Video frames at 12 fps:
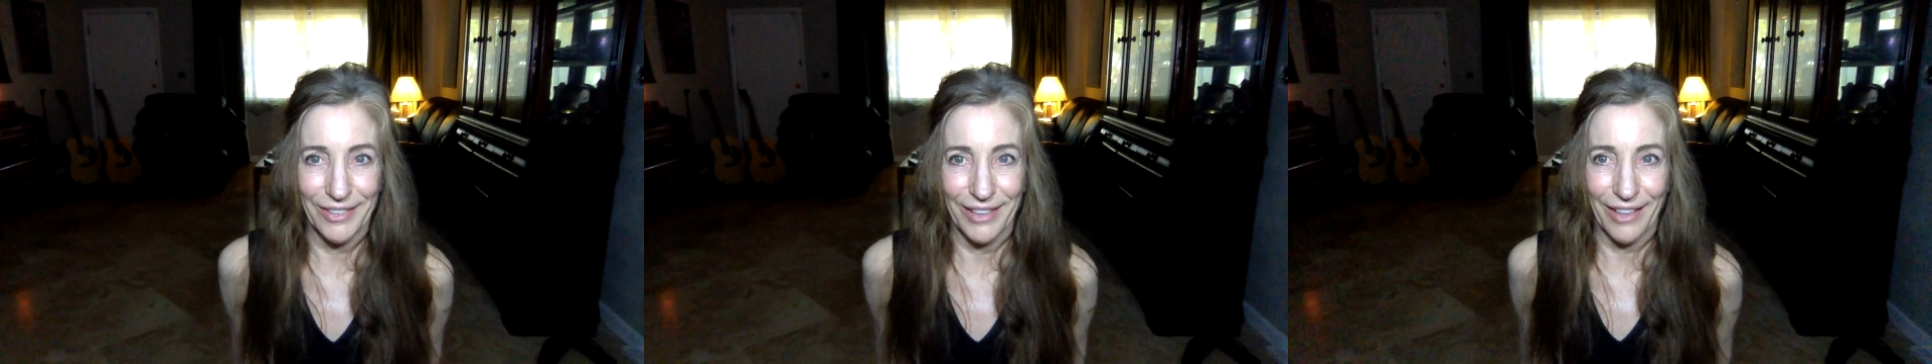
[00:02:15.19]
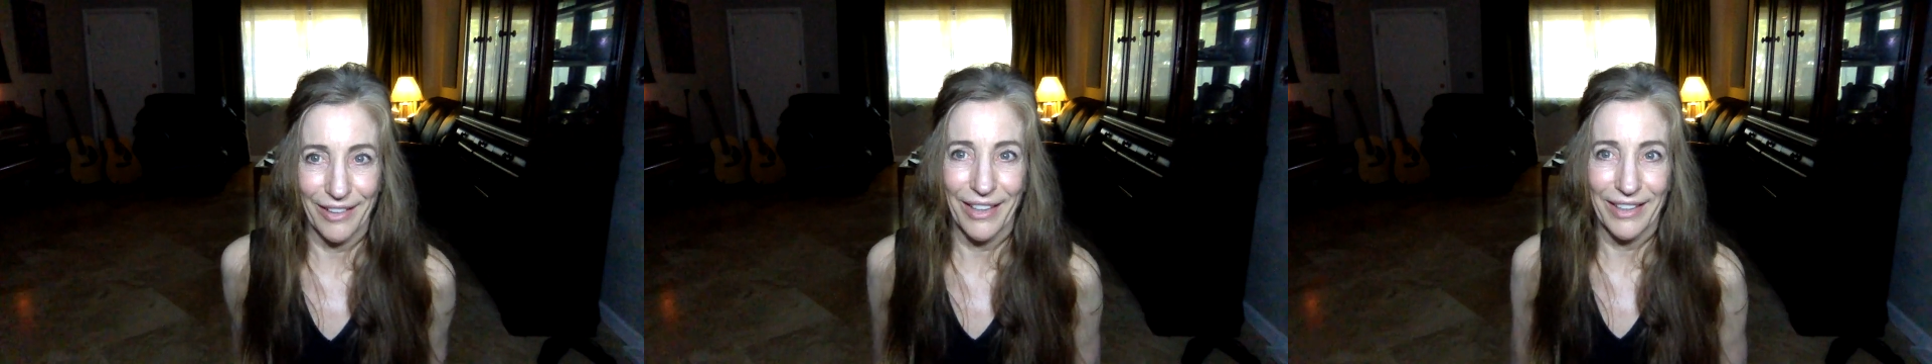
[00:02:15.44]
and
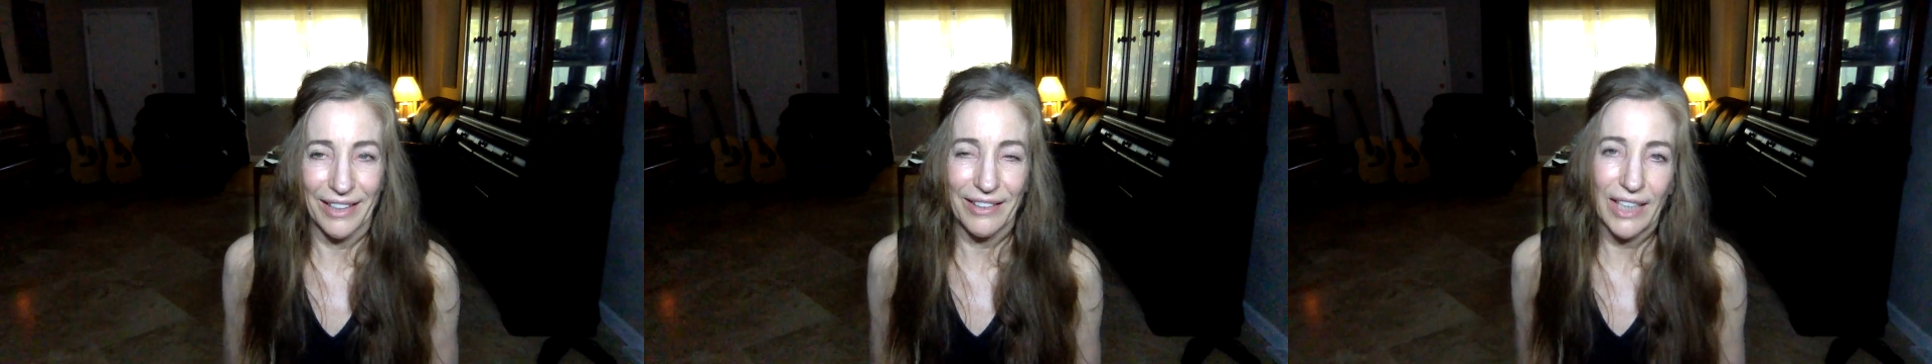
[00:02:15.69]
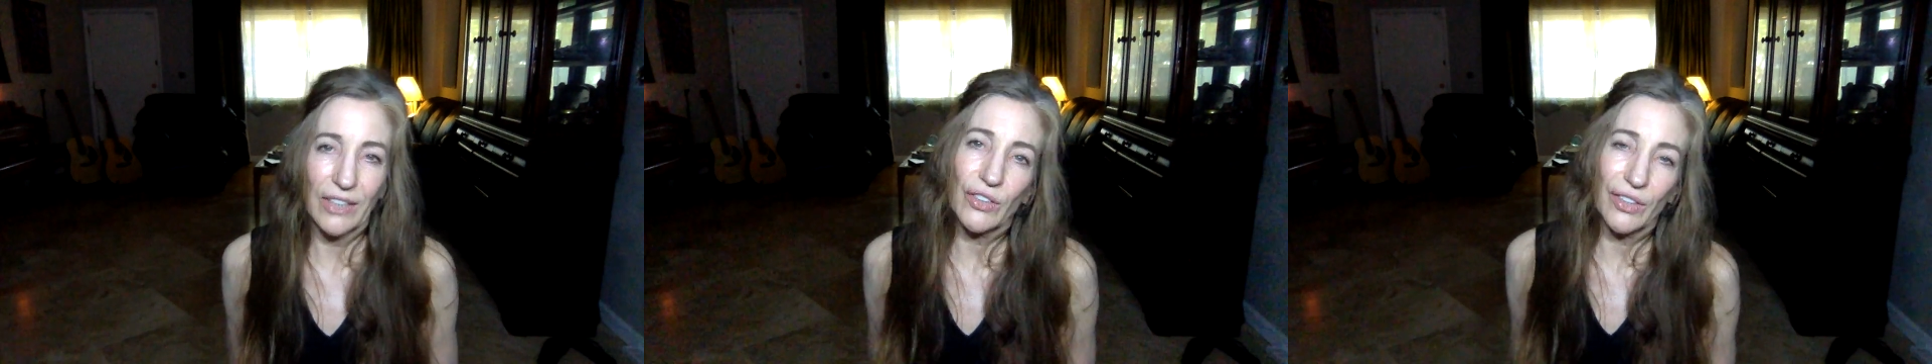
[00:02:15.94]
that kind of
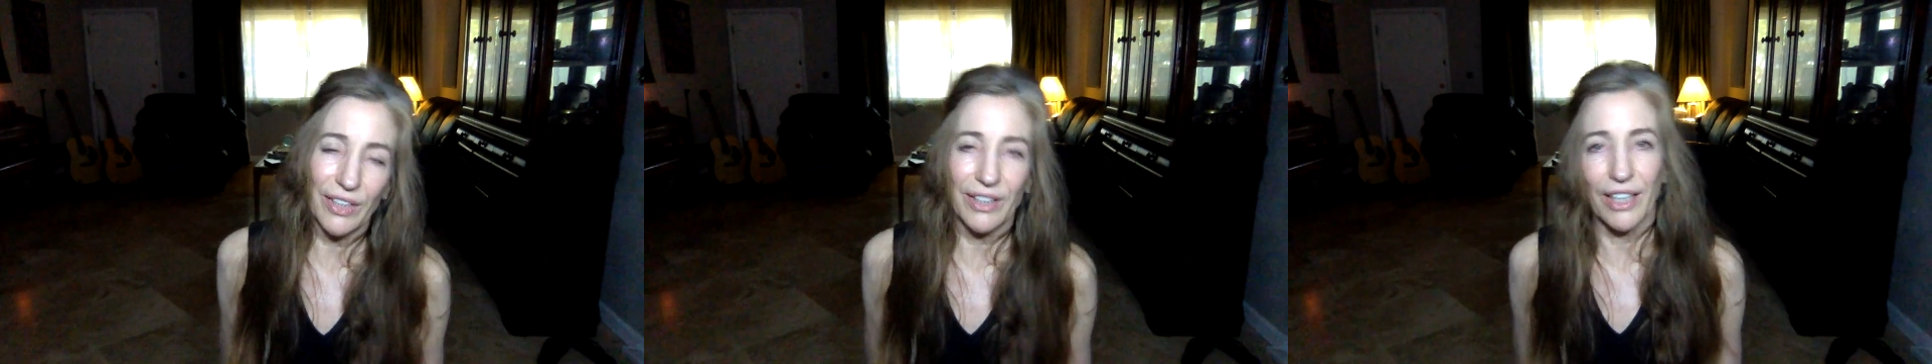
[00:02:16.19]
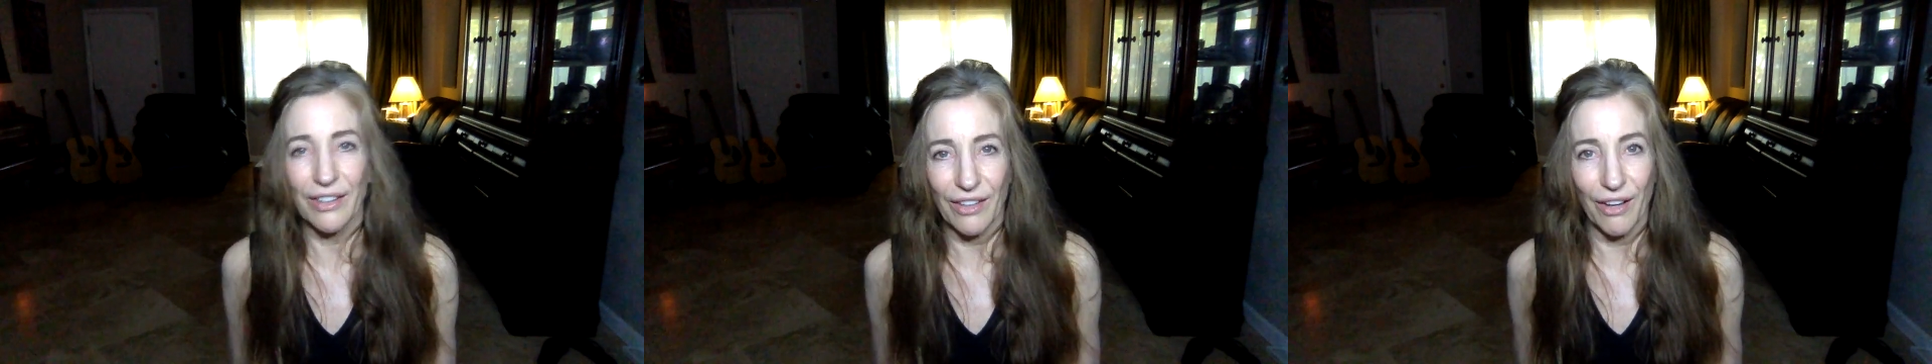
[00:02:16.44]
thing. So
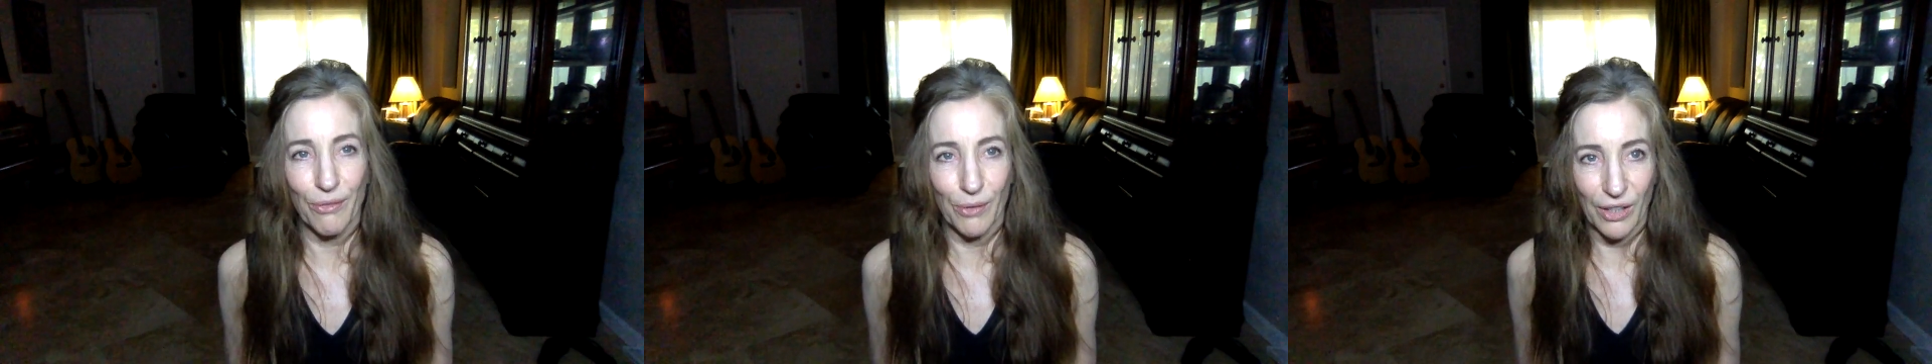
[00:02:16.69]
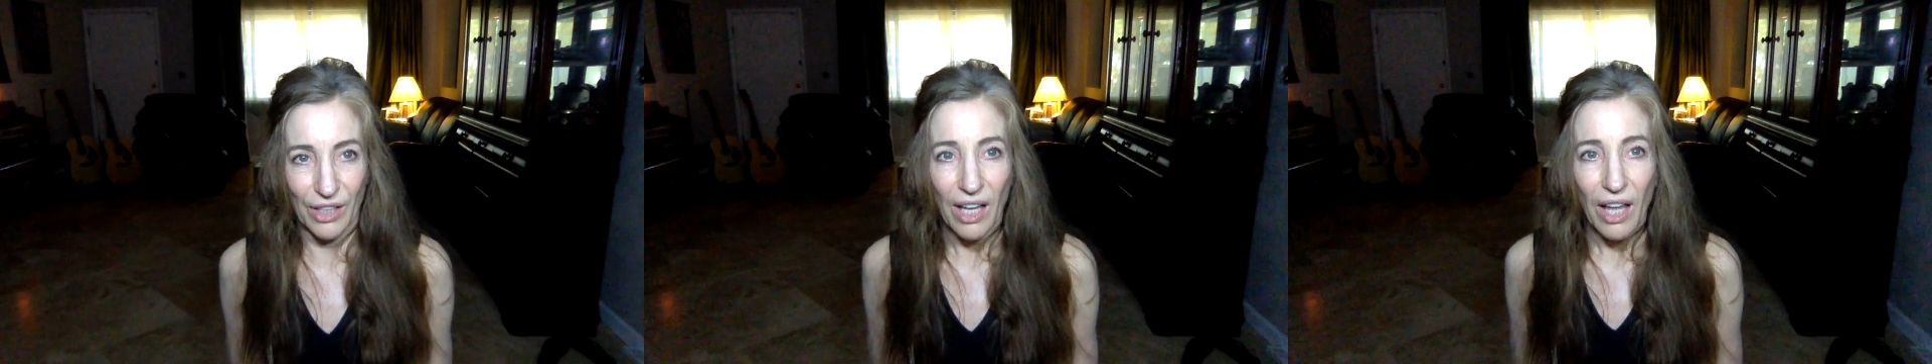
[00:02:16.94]
then I thought,
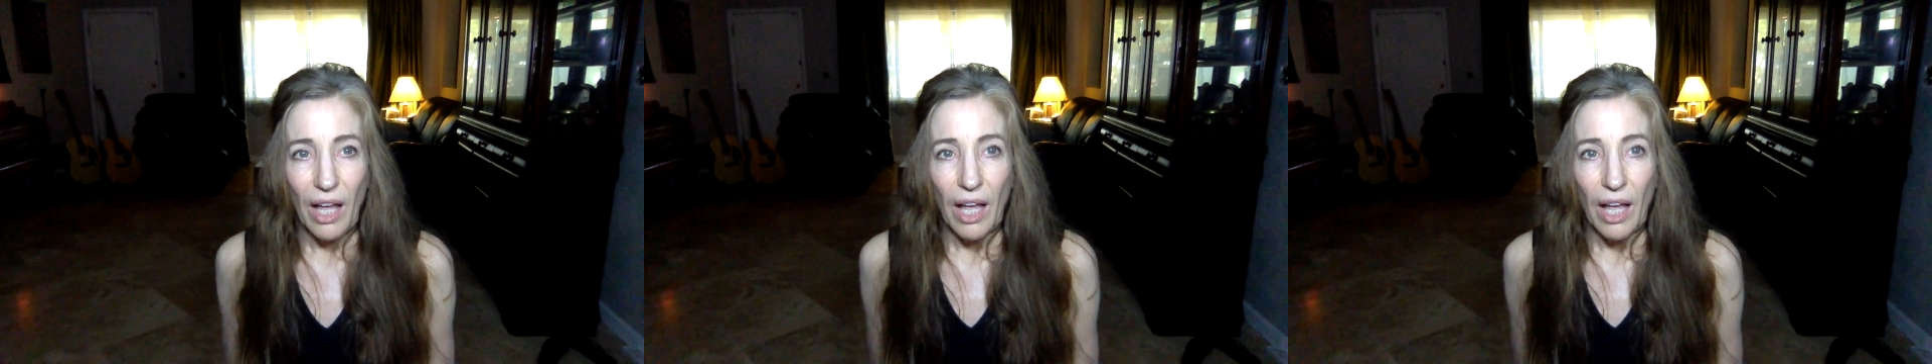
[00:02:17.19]
well,